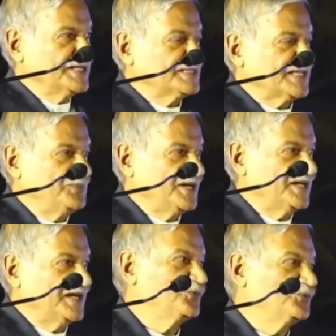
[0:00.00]
is coming
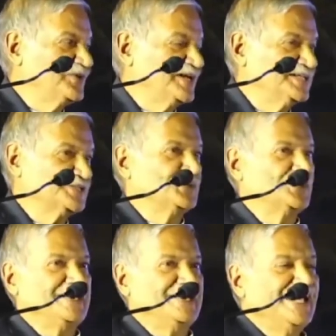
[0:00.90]
down very
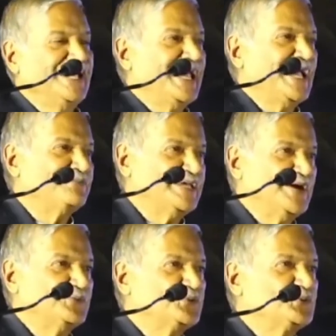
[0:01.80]
slowly and we
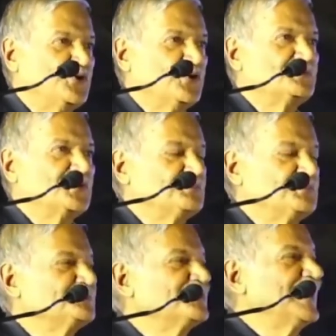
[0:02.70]
have to talk about
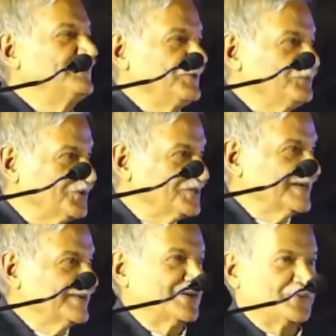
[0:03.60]
people having more
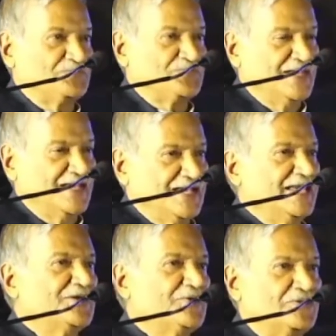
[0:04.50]
children.
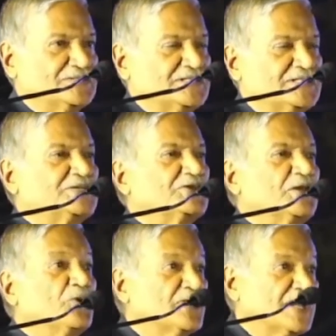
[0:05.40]
He calls it
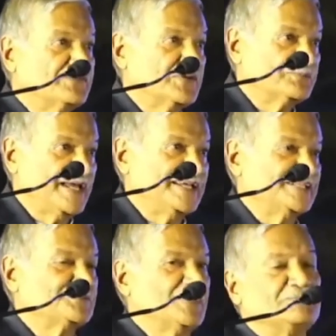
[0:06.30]
demographic
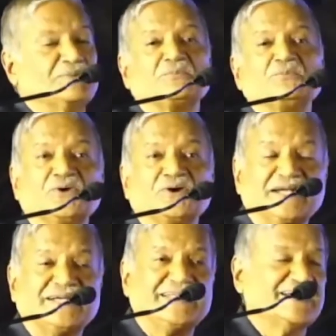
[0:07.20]
management, but more
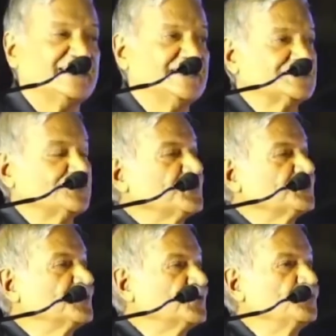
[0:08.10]
critical, he is talking
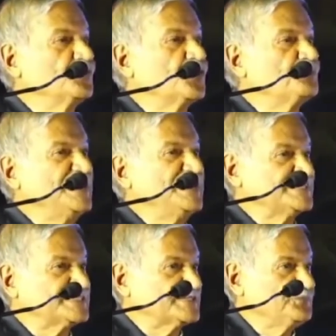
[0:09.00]
about four
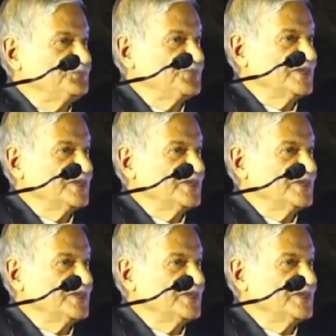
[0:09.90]
P's.